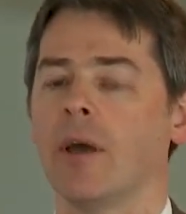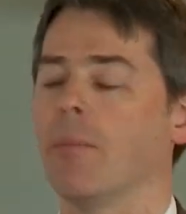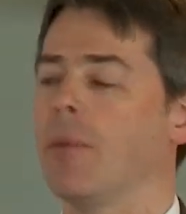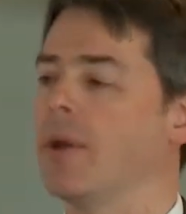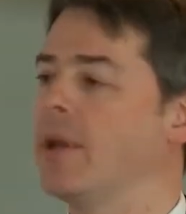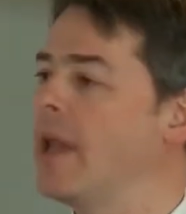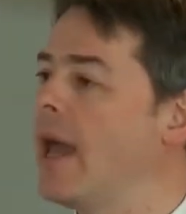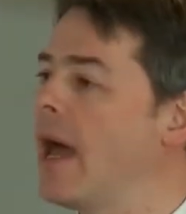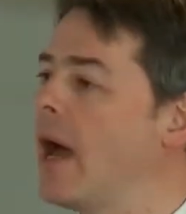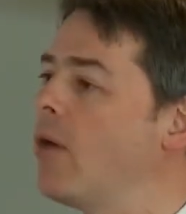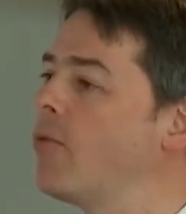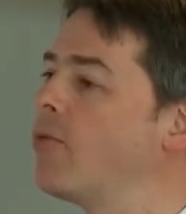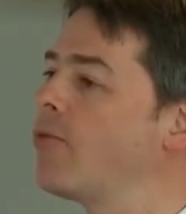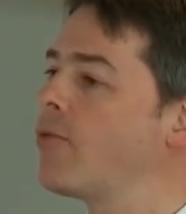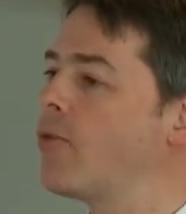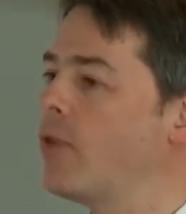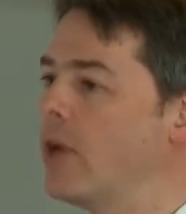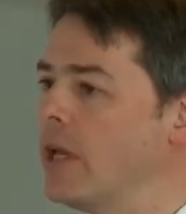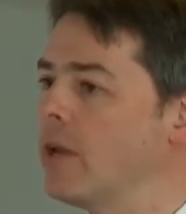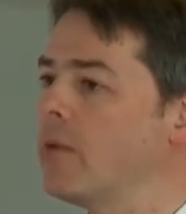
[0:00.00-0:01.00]
But now
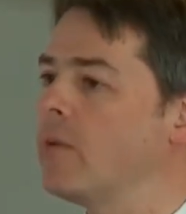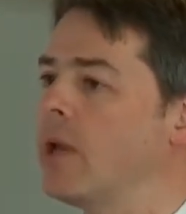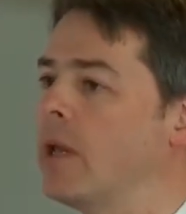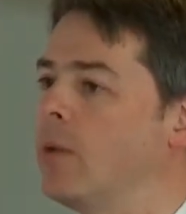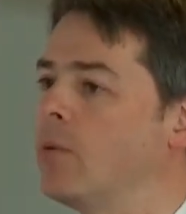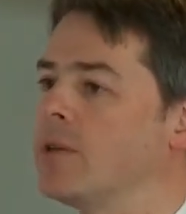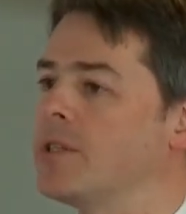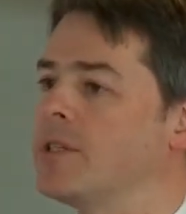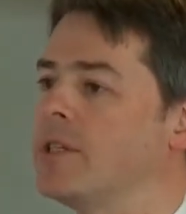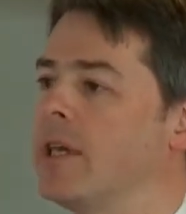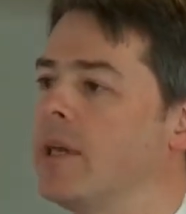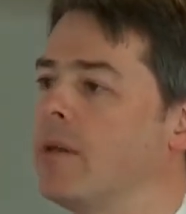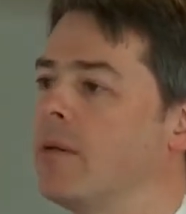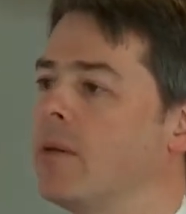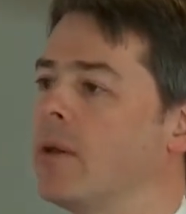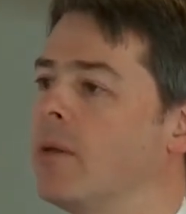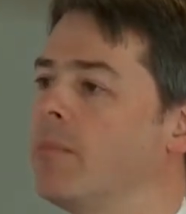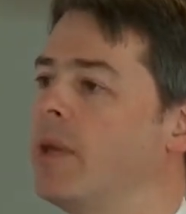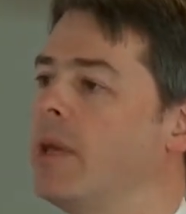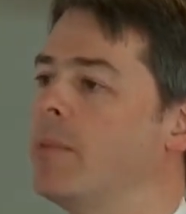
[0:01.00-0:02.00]
frequently we're seeing
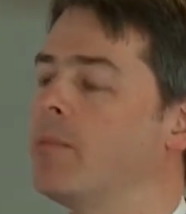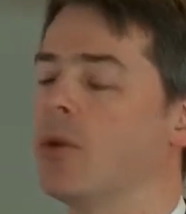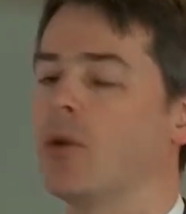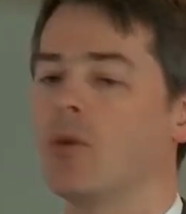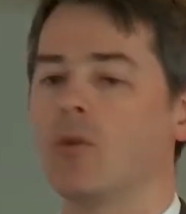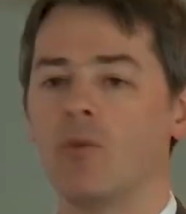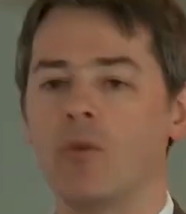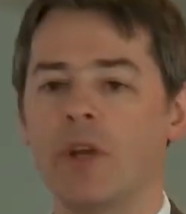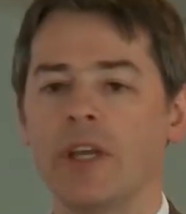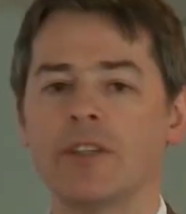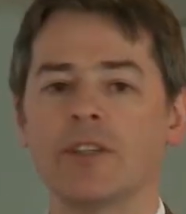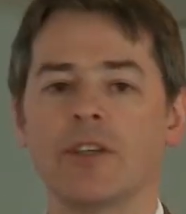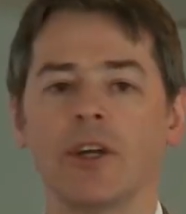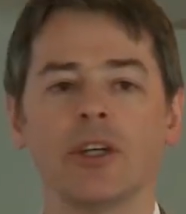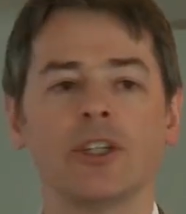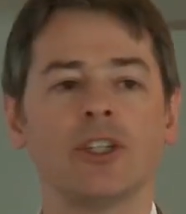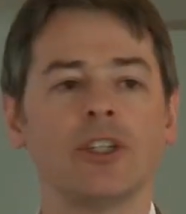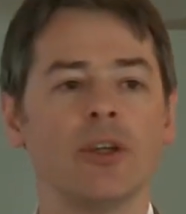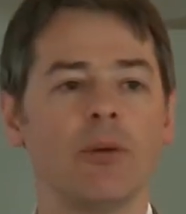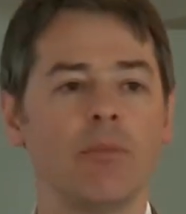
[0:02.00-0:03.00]
people
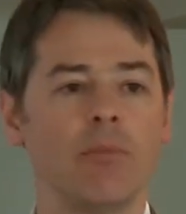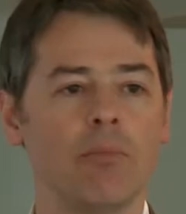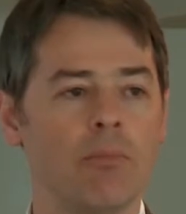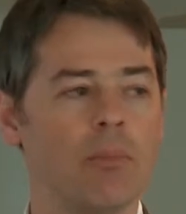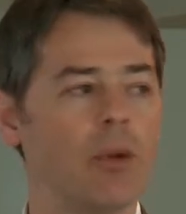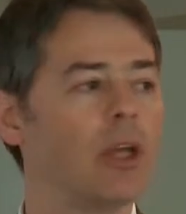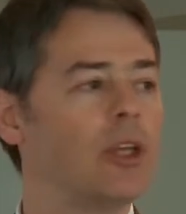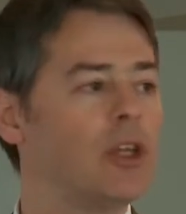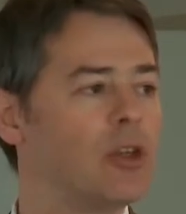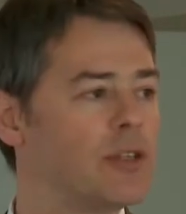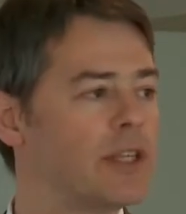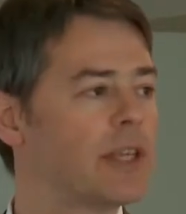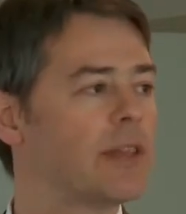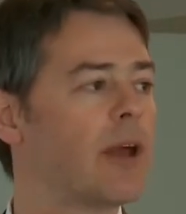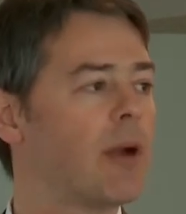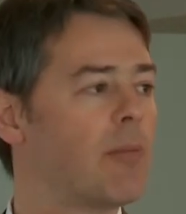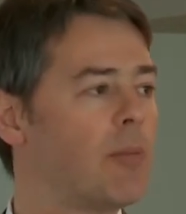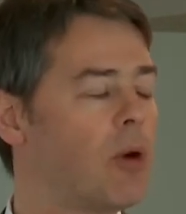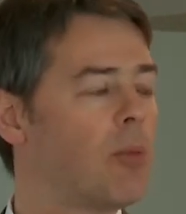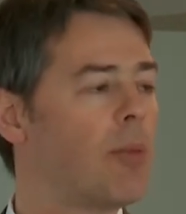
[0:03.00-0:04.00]
research using
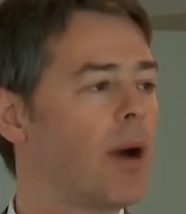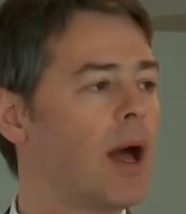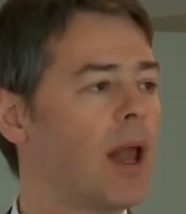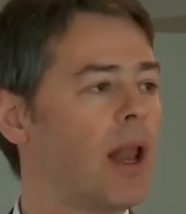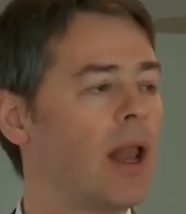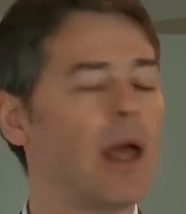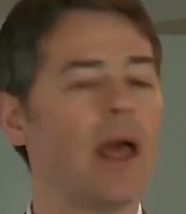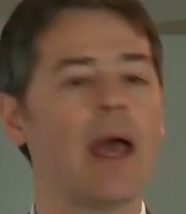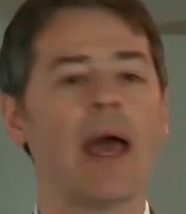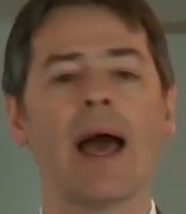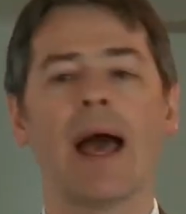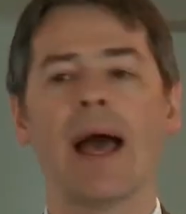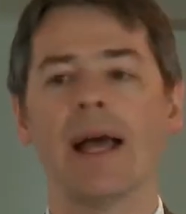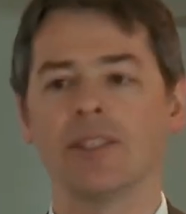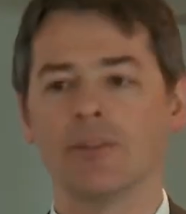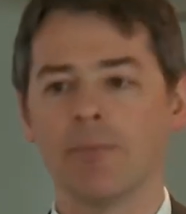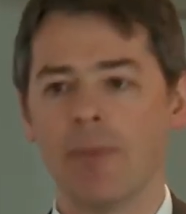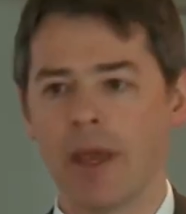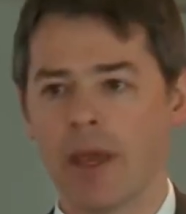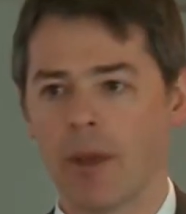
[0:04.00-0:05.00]
their mobile
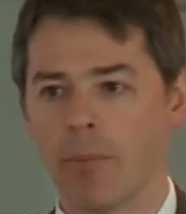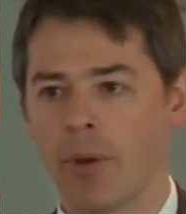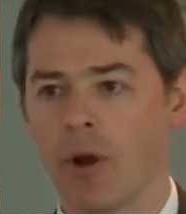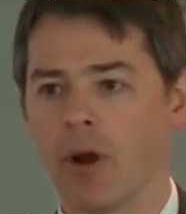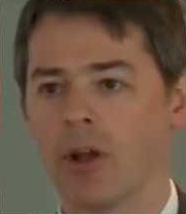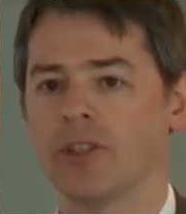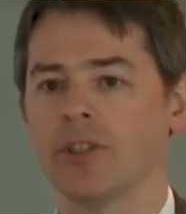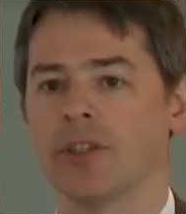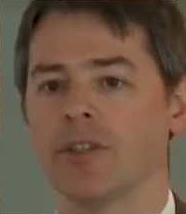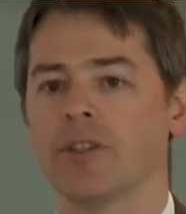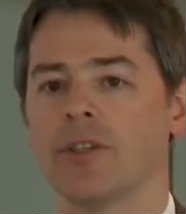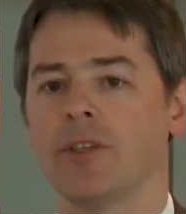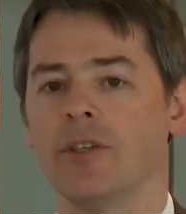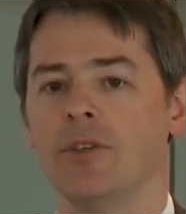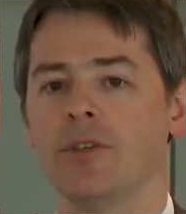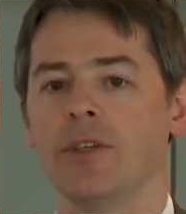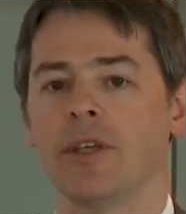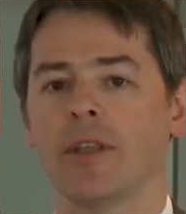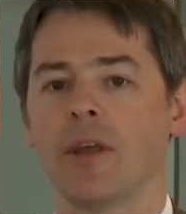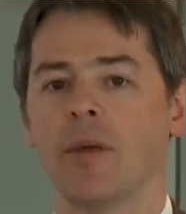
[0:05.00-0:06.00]
and make a purchase
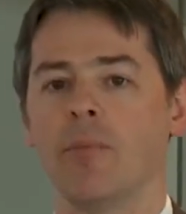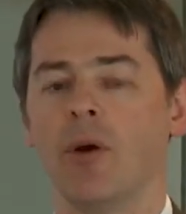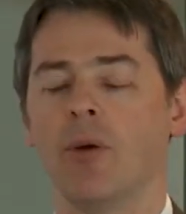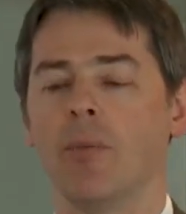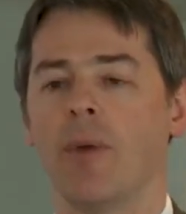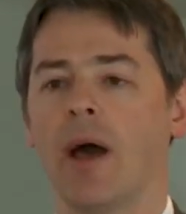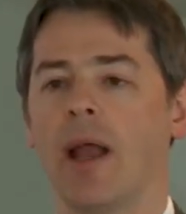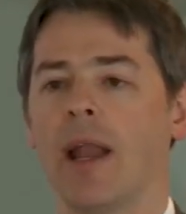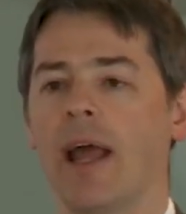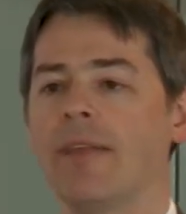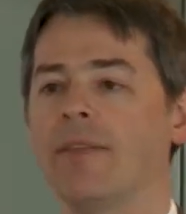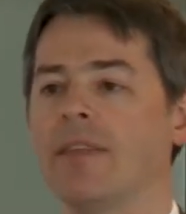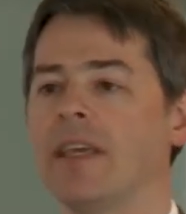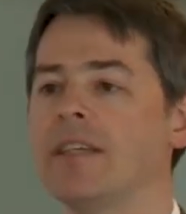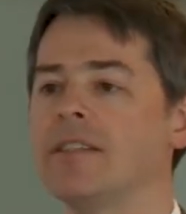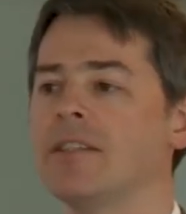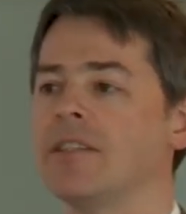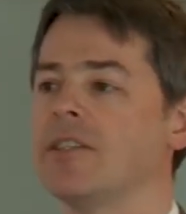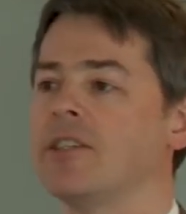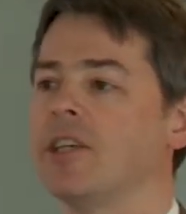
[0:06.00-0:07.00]
using their mobile. And
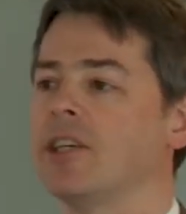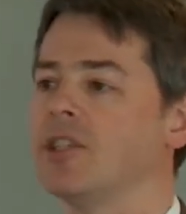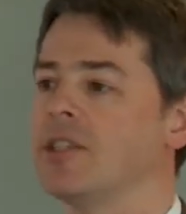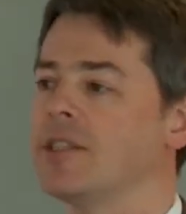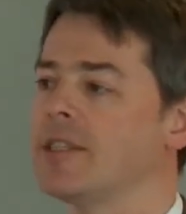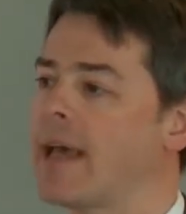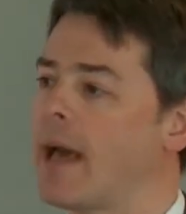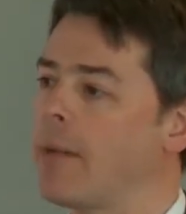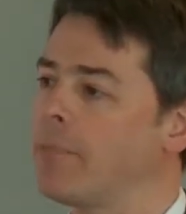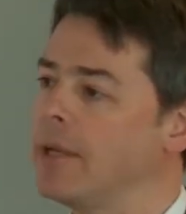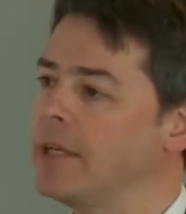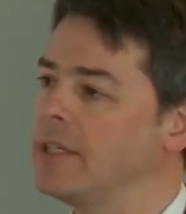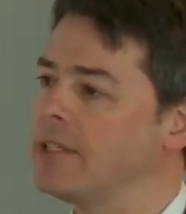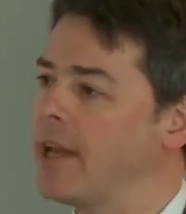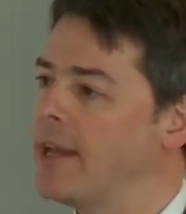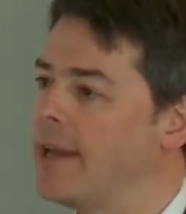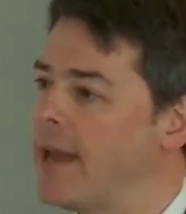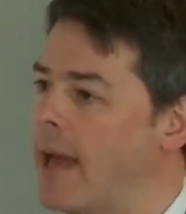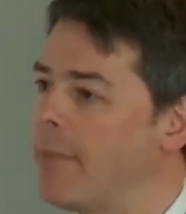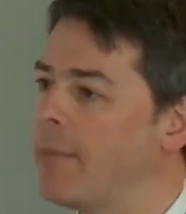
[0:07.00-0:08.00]
these decisions happening
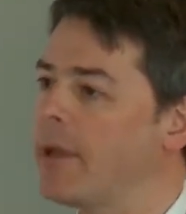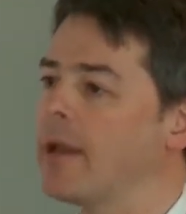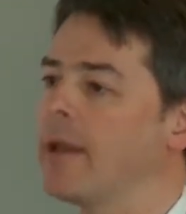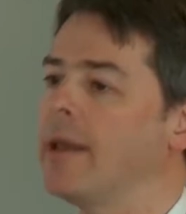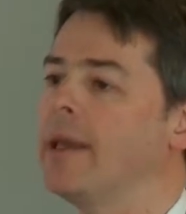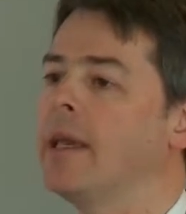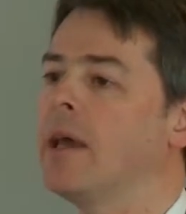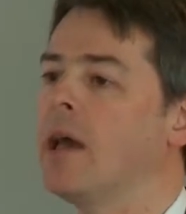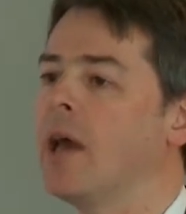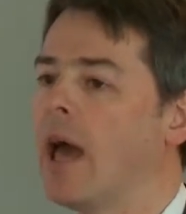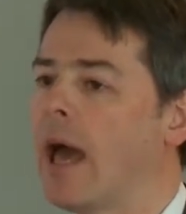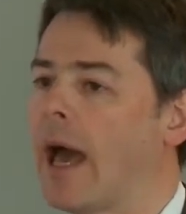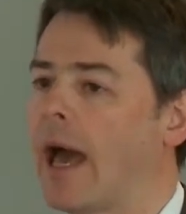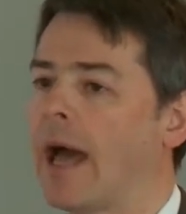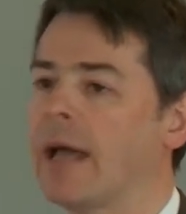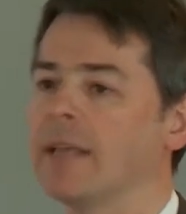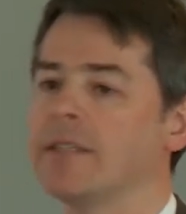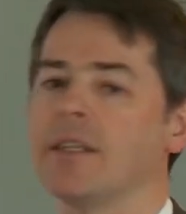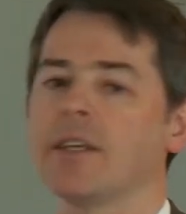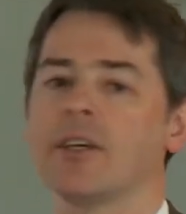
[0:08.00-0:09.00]
dynamically
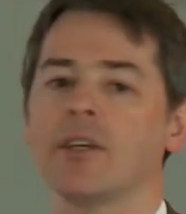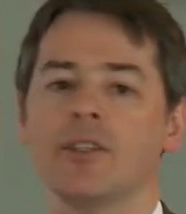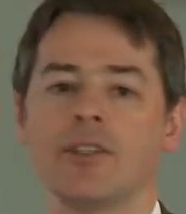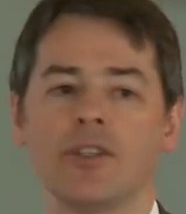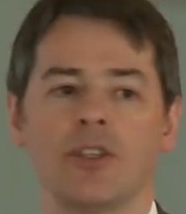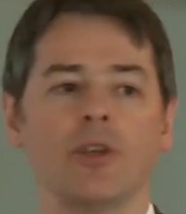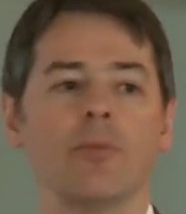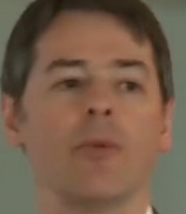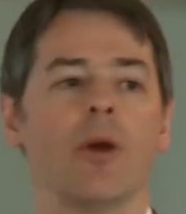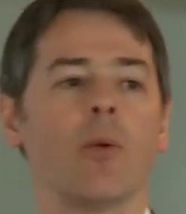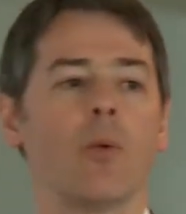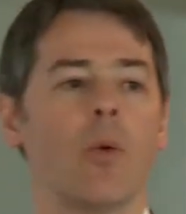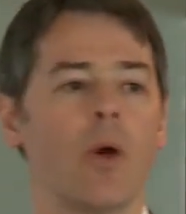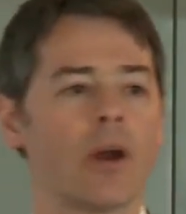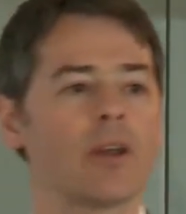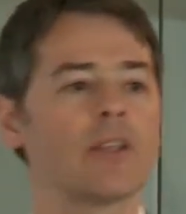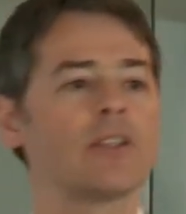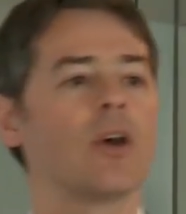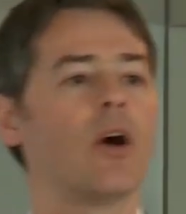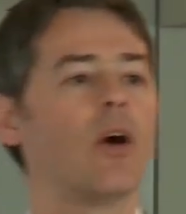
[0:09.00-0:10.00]
as the consumer
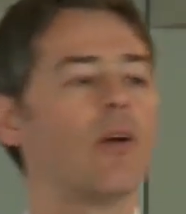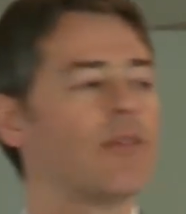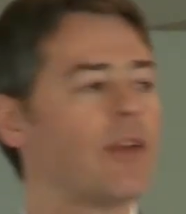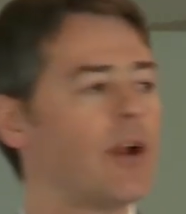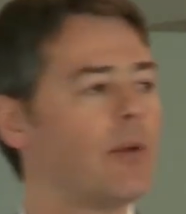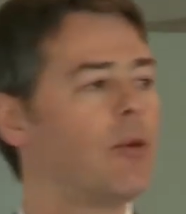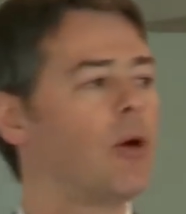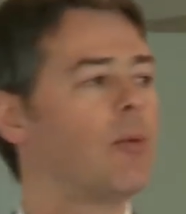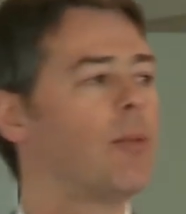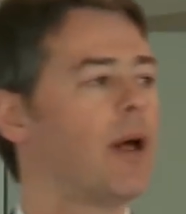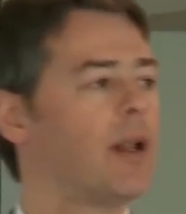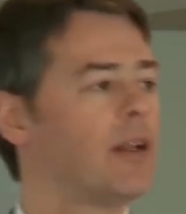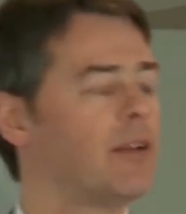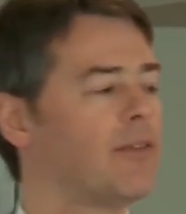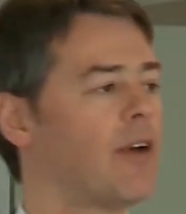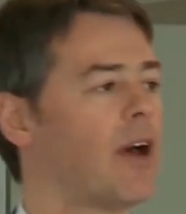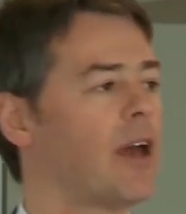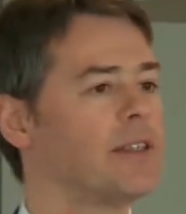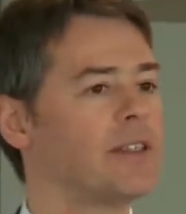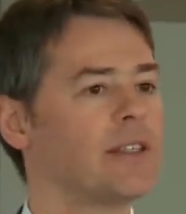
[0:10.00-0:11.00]
works off their mobile
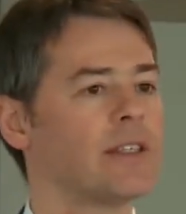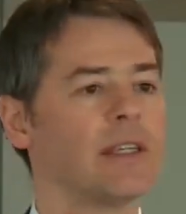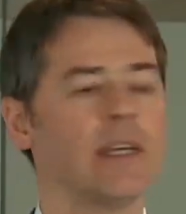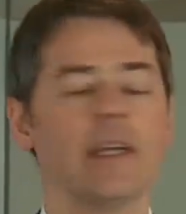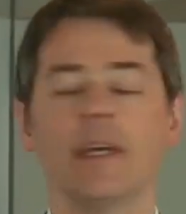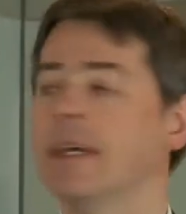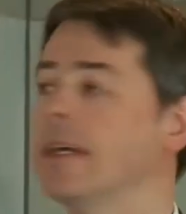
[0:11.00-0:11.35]
device.